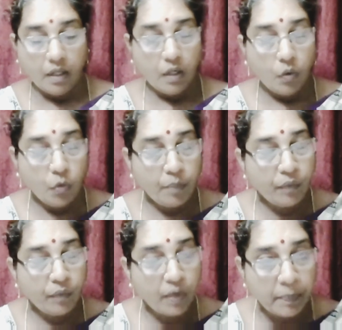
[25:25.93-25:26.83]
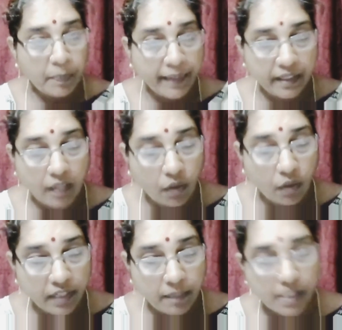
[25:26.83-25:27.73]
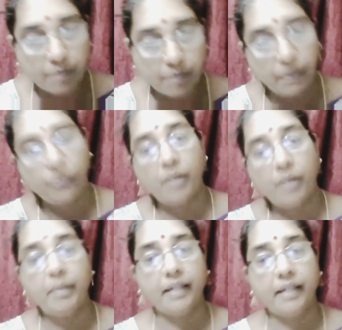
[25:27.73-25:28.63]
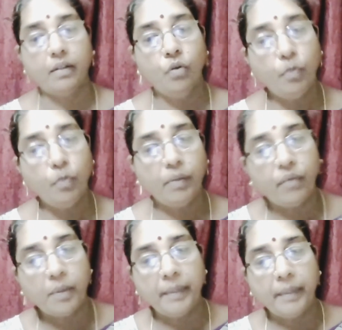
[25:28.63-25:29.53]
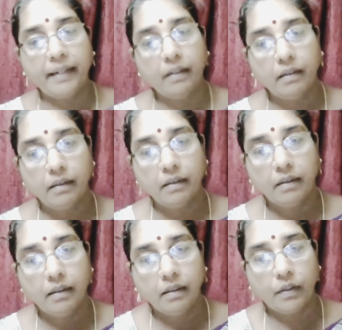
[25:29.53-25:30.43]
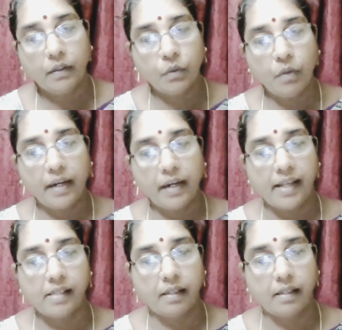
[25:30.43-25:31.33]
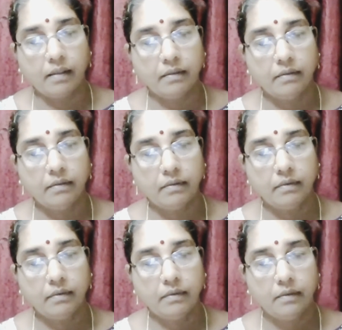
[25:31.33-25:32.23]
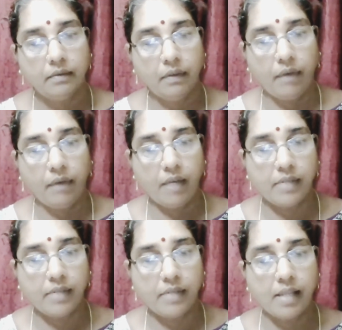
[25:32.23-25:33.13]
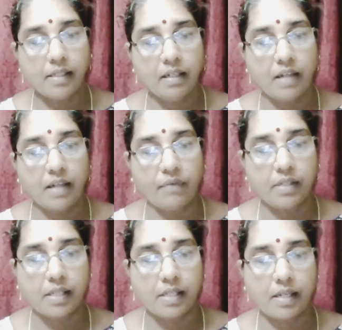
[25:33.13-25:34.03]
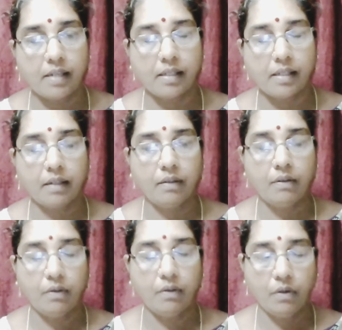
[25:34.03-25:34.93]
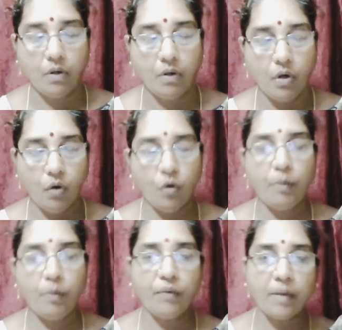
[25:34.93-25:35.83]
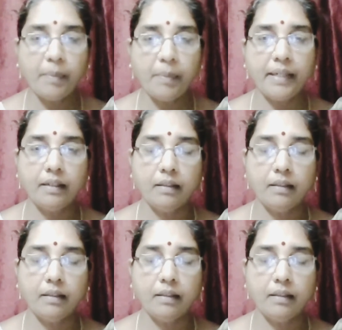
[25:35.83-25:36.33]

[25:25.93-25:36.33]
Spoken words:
Who performed better? Outdid means performed better. Who performed better? The two are dancing. Waves are dancing, daffodils are dancing. Who performed better?